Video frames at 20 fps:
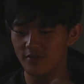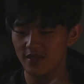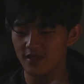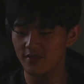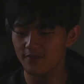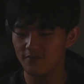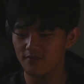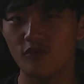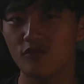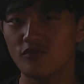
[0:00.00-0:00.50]
to
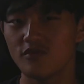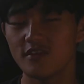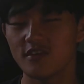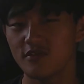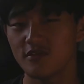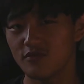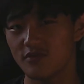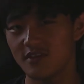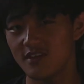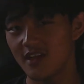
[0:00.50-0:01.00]
be the
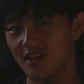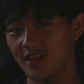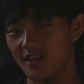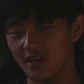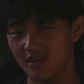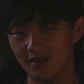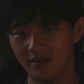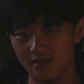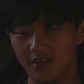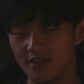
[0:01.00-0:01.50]
loser who's
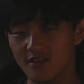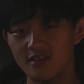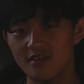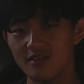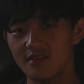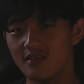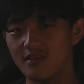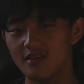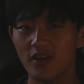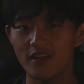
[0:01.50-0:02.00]
nothing. He
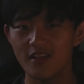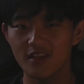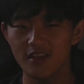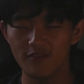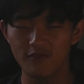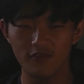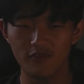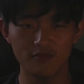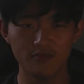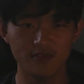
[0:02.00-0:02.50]
doesn't do
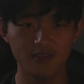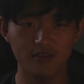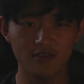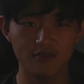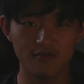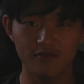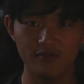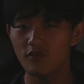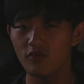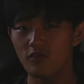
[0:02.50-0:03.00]
anything for
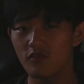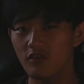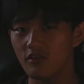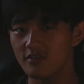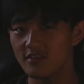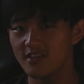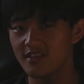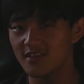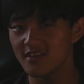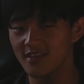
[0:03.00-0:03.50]
himself. They don't
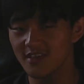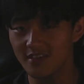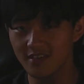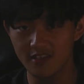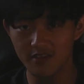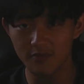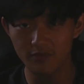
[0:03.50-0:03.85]
consider he's